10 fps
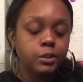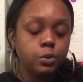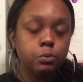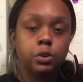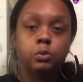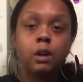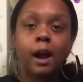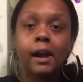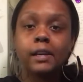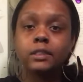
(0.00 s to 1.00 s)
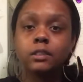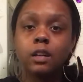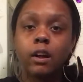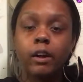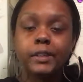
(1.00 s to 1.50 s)
what you got?
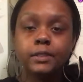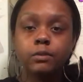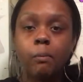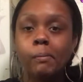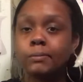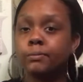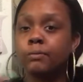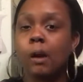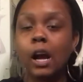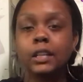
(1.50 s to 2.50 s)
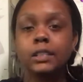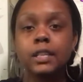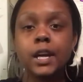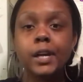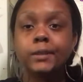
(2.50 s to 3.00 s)
I could
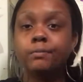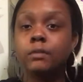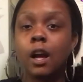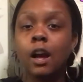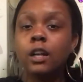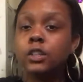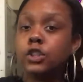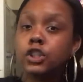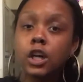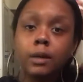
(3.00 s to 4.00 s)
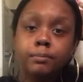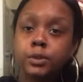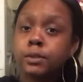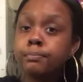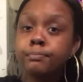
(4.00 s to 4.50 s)
say
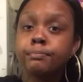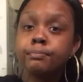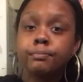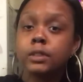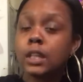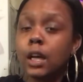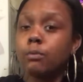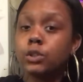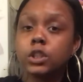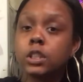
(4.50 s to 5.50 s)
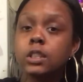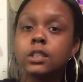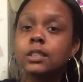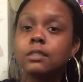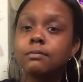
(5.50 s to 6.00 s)
chips,
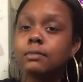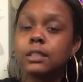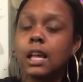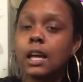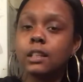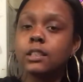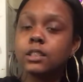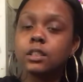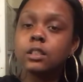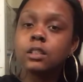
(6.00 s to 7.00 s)
sandwiches, salads.